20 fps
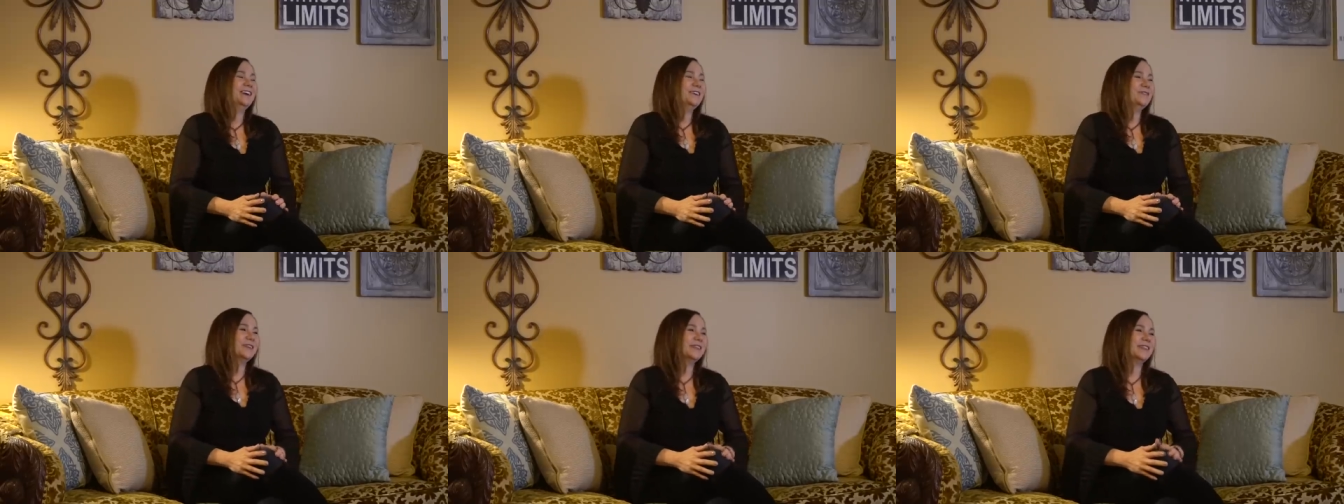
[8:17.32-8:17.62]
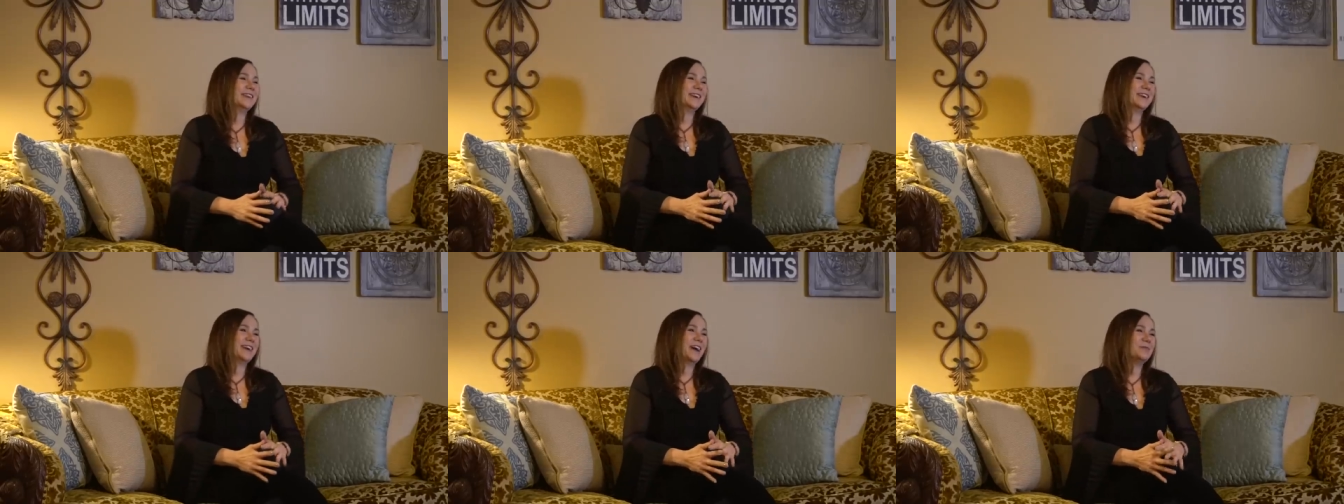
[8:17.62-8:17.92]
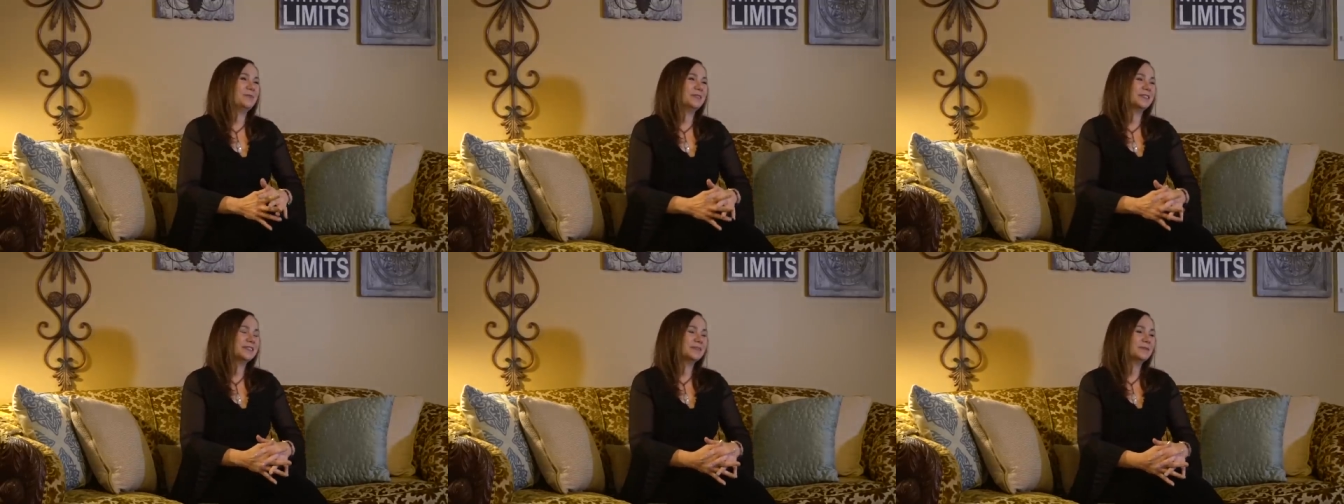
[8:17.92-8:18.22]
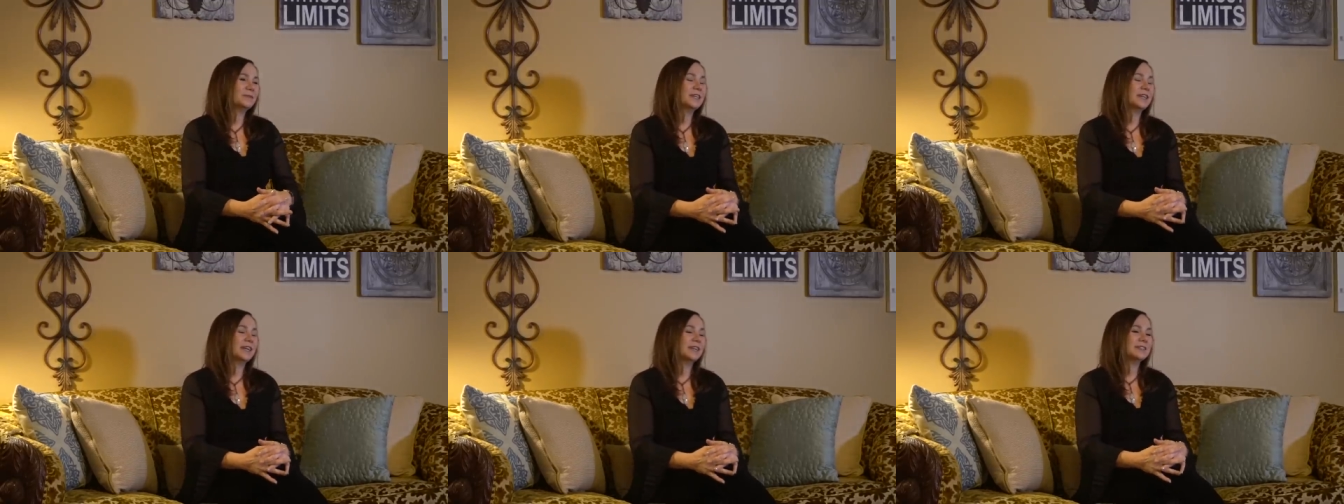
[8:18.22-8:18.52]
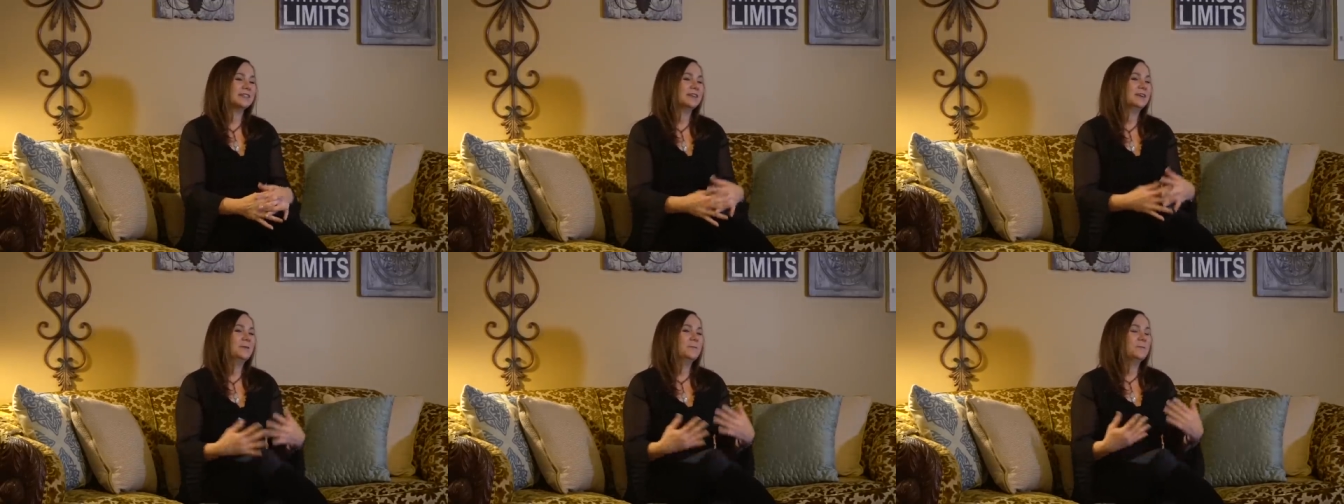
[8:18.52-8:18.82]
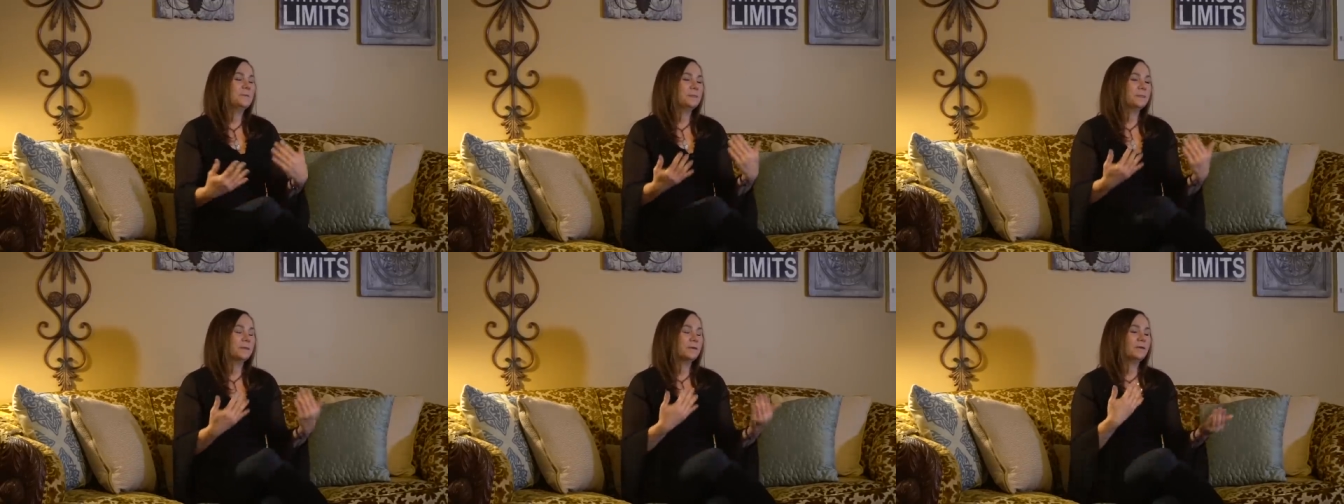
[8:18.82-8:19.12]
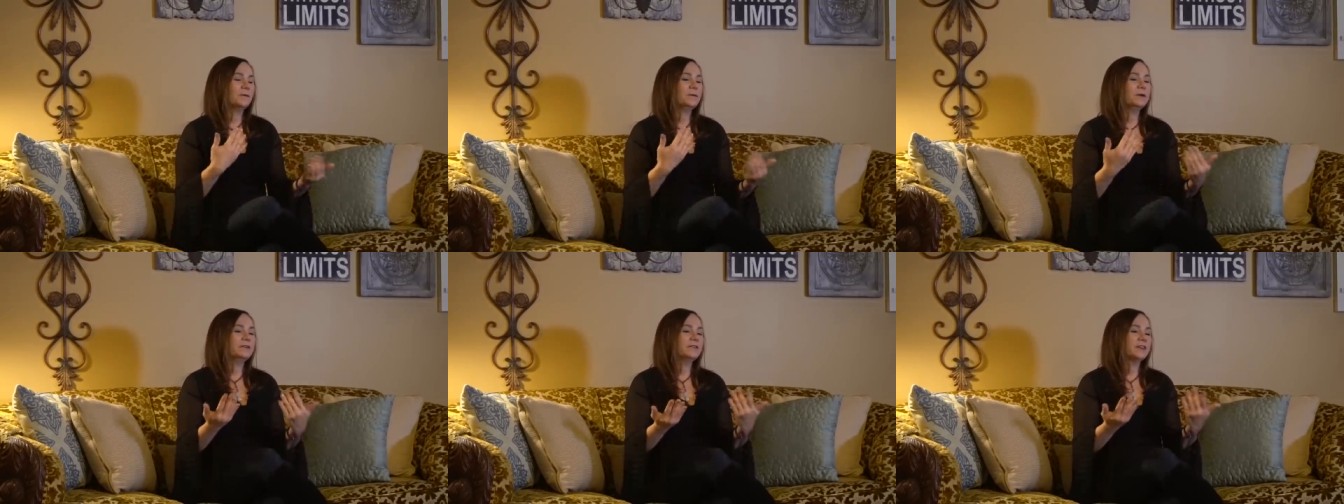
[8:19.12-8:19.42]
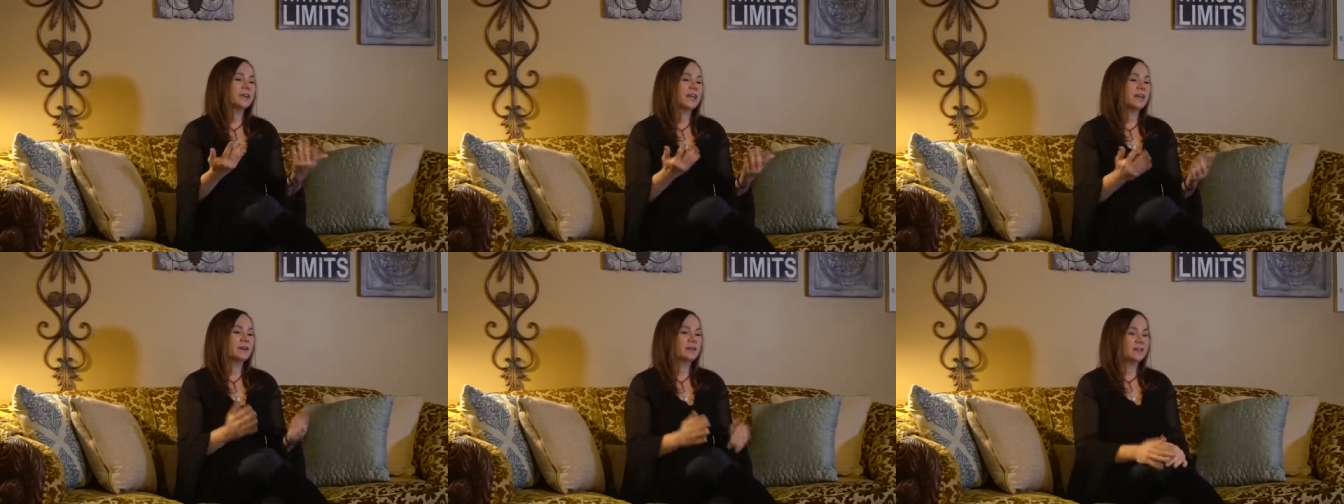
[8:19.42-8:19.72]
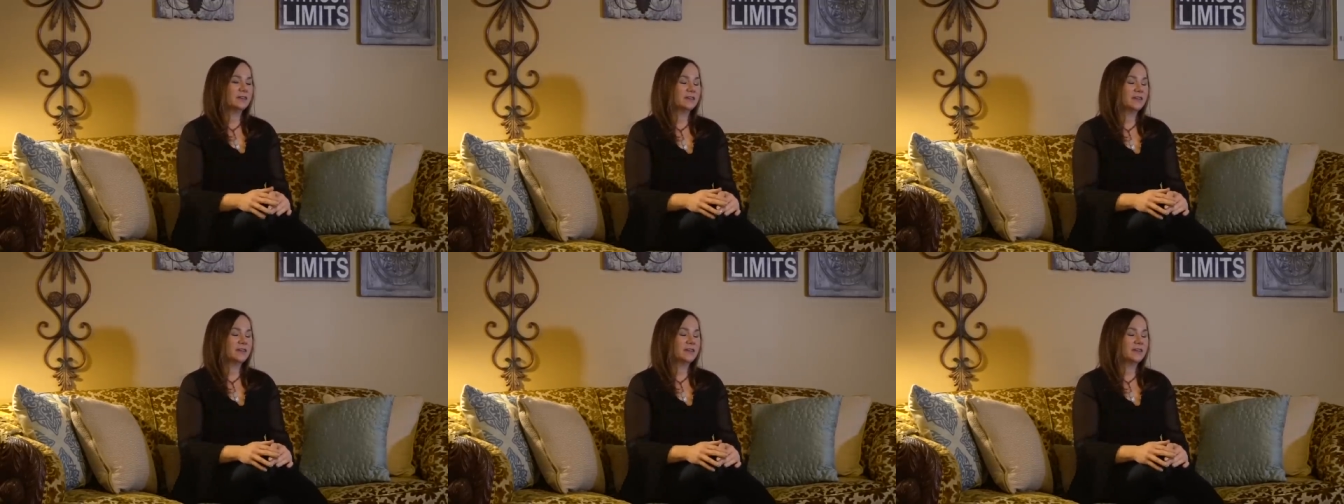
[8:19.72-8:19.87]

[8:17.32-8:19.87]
when that happens, because, well, we forget,